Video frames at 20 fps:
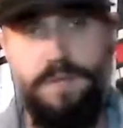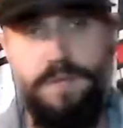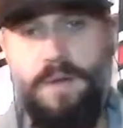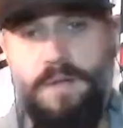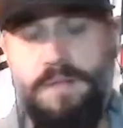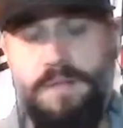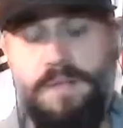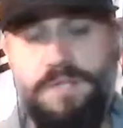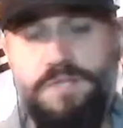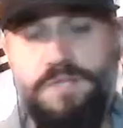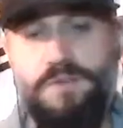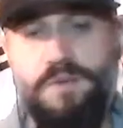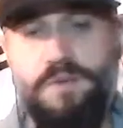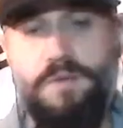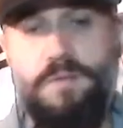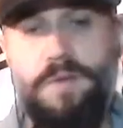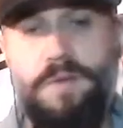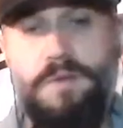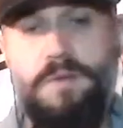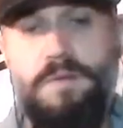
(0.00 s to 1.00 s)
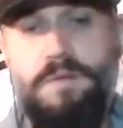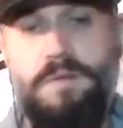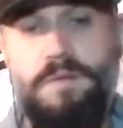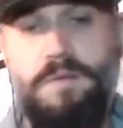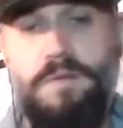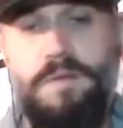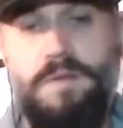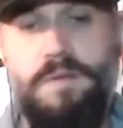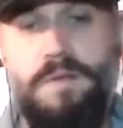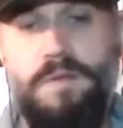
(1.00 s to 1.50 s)
well in this tournament.
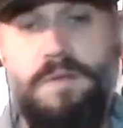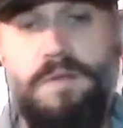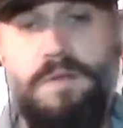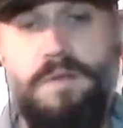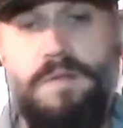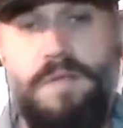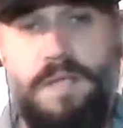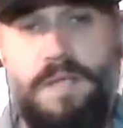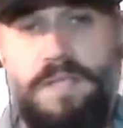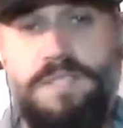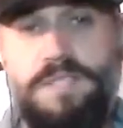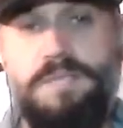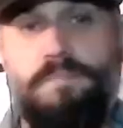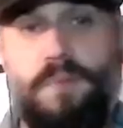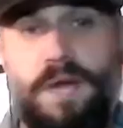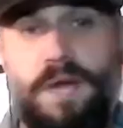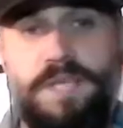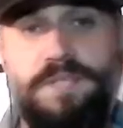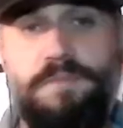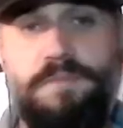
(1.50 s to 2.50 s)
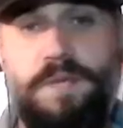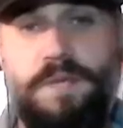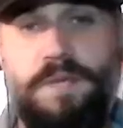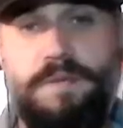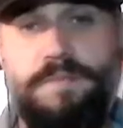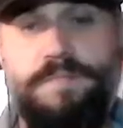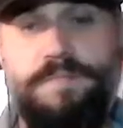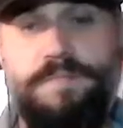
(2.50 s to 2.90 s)
He's impressed me.